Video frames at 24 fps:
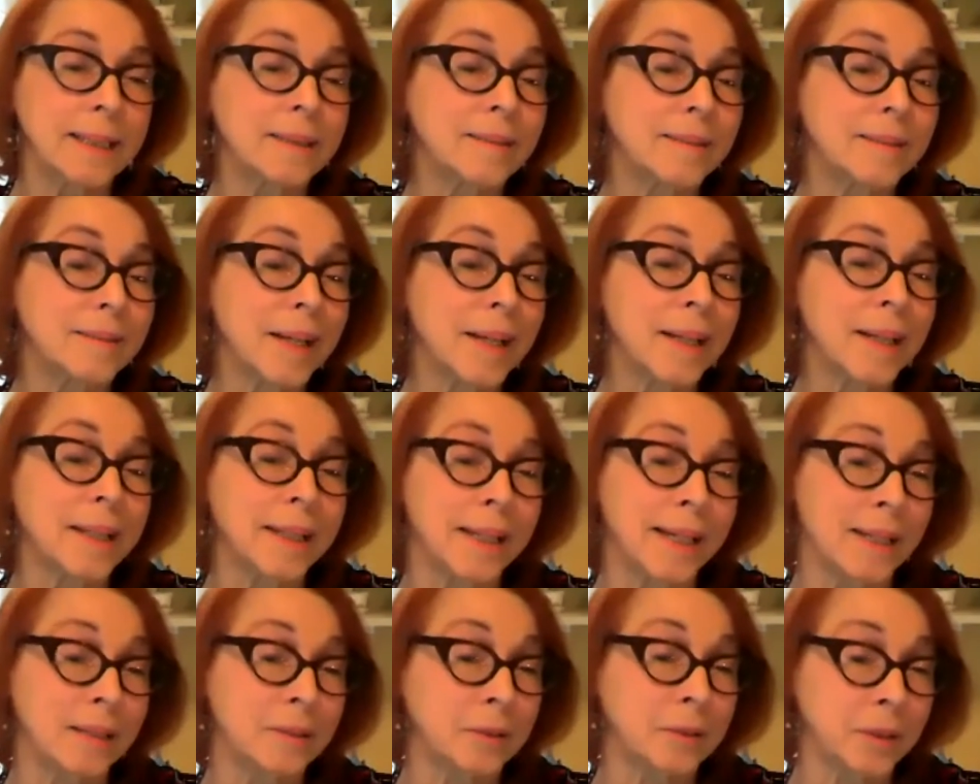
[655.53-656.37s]

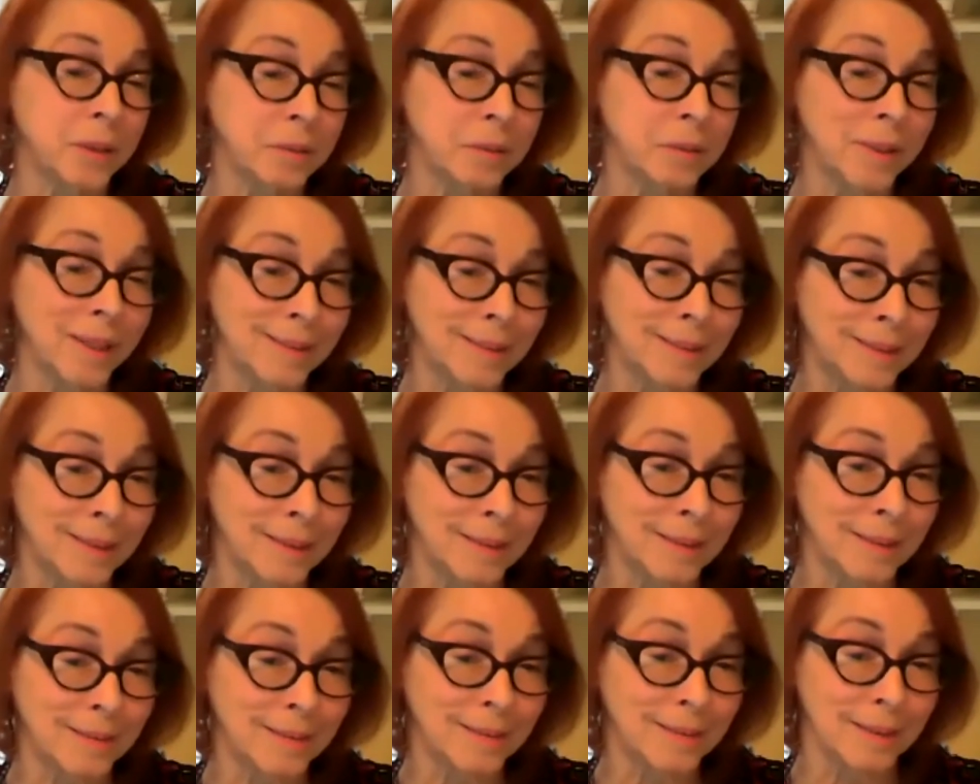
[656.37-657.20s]
Psychiatric
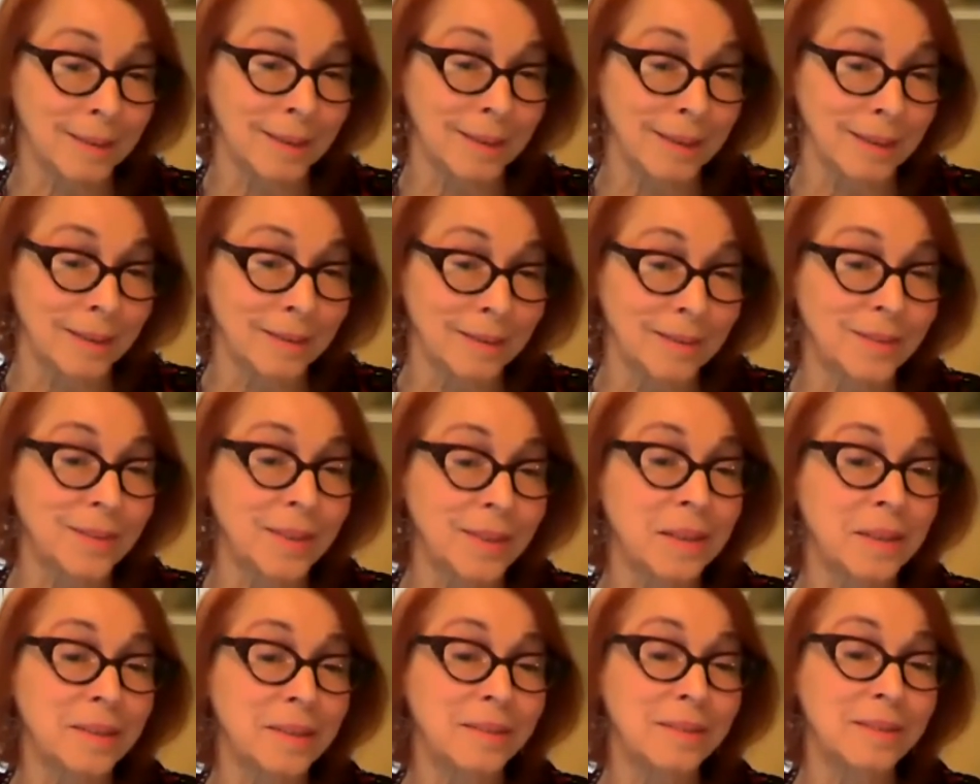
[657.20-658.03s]
residency is
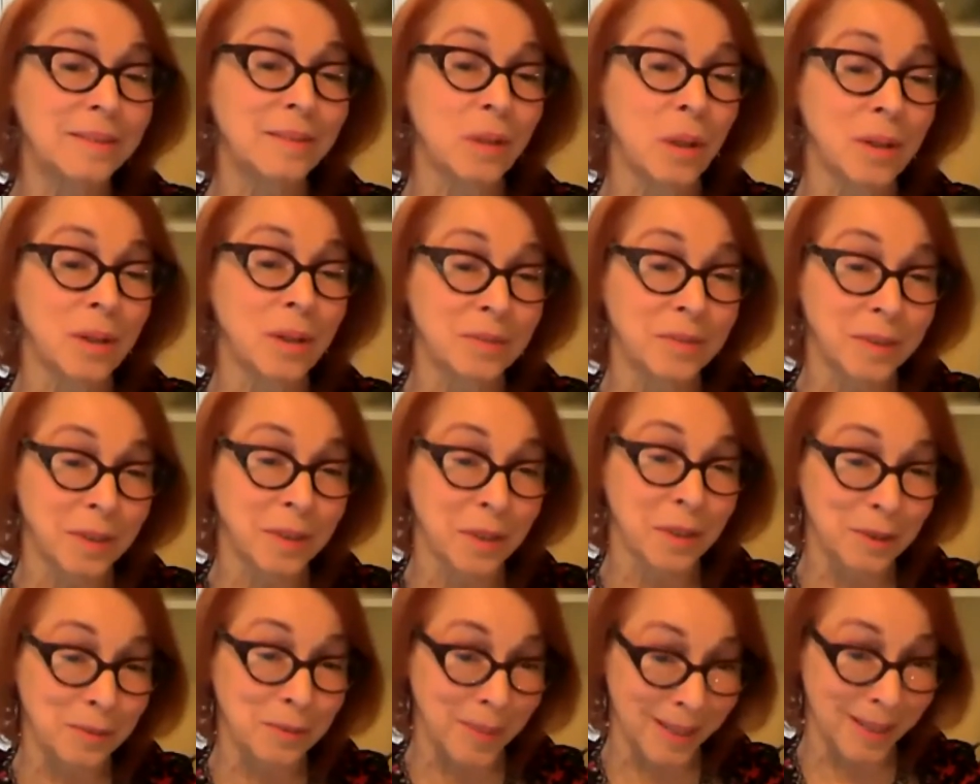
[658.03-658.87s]
very soft
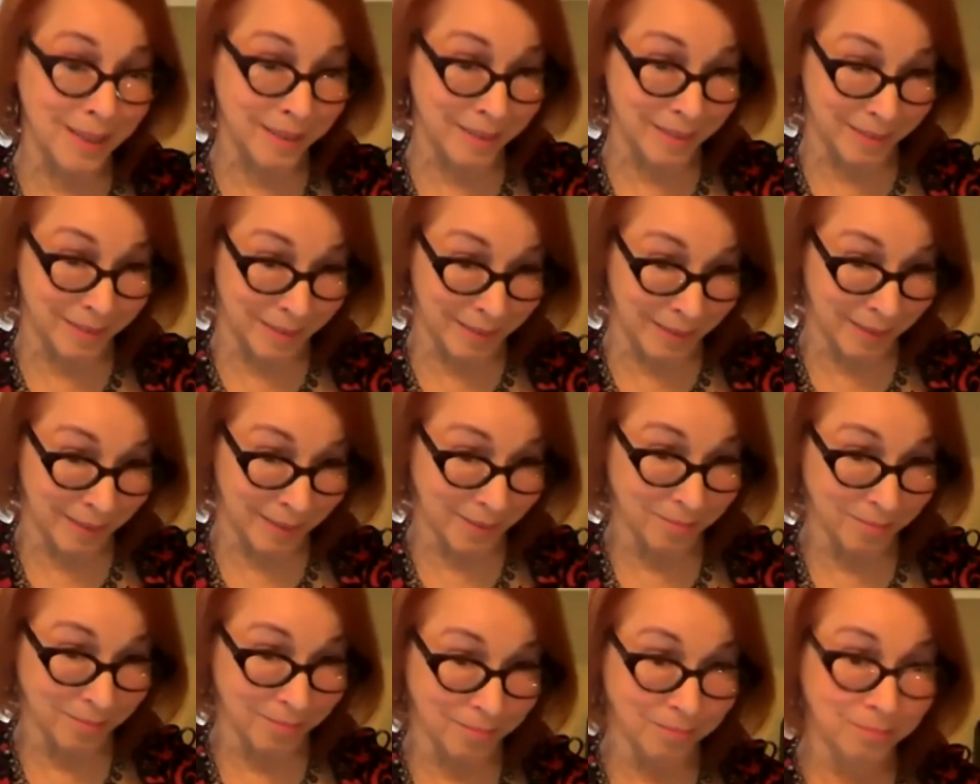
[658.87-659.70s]
on medicine.
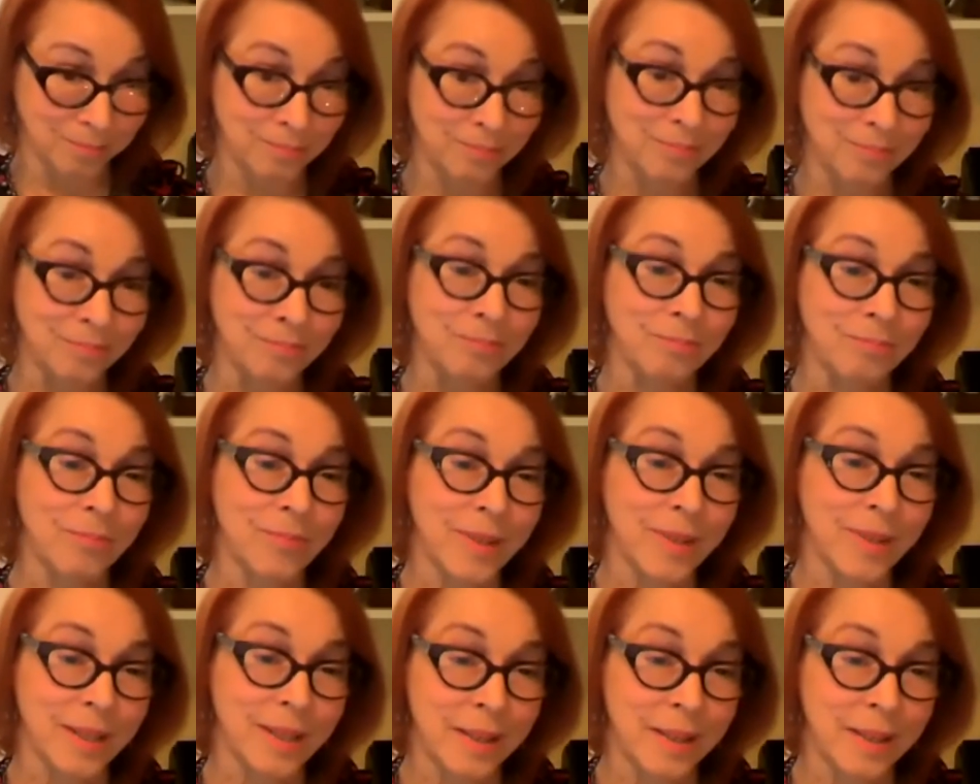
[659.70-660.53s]

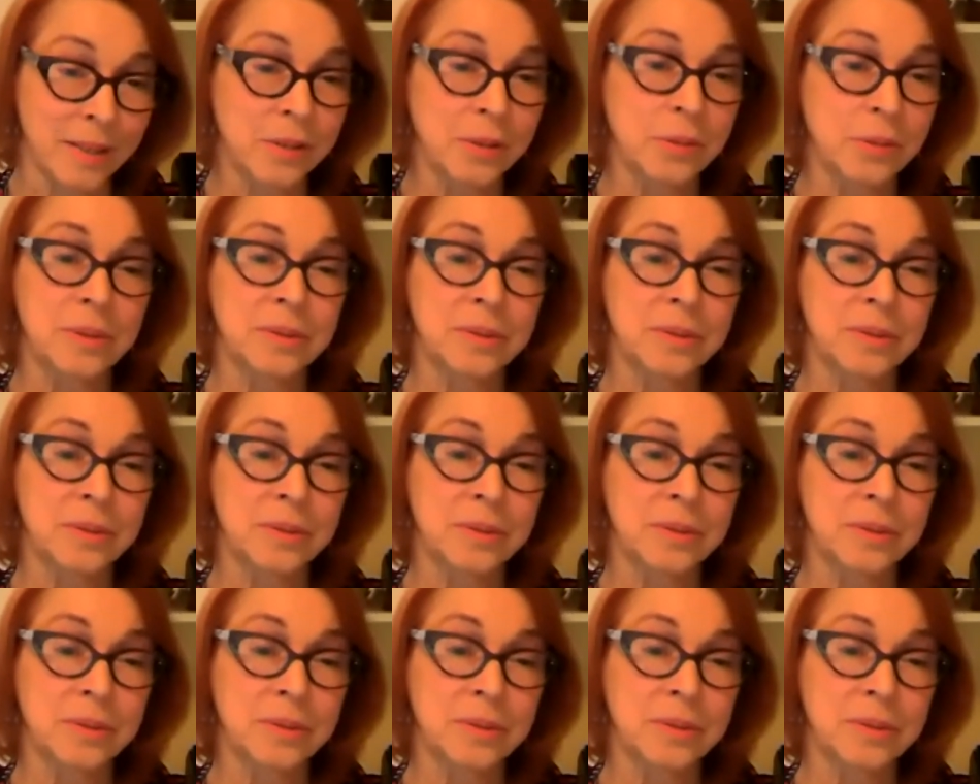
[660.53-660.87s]
They do a